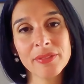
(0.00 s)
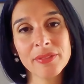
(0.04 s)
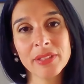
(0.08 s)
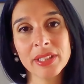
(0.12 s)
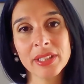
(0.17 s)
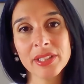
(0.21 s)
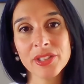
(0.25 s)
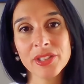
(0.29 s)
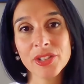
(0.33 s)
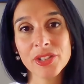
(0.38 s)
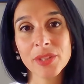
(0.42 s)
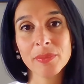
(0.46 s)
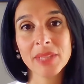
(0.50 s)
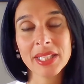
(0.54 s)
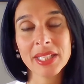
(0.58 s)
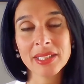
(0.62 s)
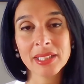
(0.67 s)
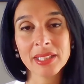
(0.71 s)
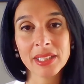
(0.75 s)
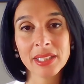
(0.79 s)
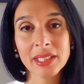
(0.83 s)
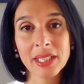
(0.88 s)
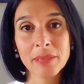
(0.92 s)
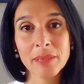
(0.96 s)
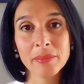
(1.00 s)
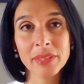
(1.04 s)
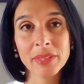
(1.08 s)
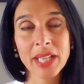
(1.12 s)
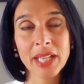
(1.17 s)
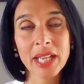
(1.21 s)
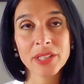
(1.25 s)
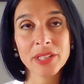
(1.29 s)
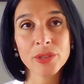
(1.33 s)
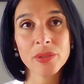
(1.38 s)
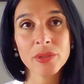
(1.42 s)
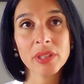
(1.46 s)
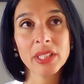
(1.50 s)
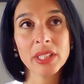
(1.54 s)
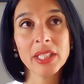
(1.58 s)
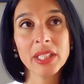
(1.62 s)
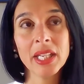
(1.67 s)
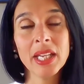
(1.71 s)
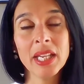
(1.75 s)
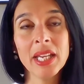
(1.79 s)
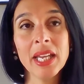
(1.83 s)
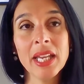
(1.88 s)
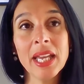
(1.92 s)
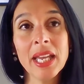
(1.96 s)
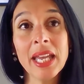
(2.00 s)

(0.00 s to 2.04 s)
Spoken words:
leadership doesn't come naturally.